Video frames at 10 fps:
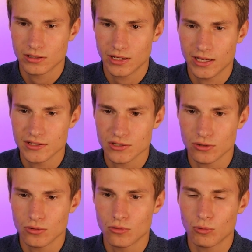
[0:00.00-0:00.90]
Okay,
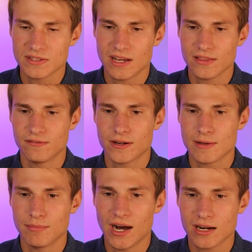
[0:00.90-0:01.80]
so what's on the very
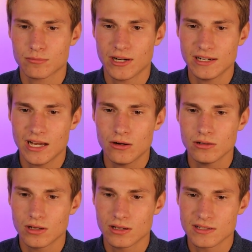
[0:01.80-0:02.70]
bottom right now
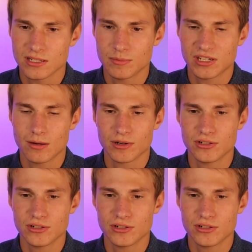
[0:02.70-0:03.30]
is going to become our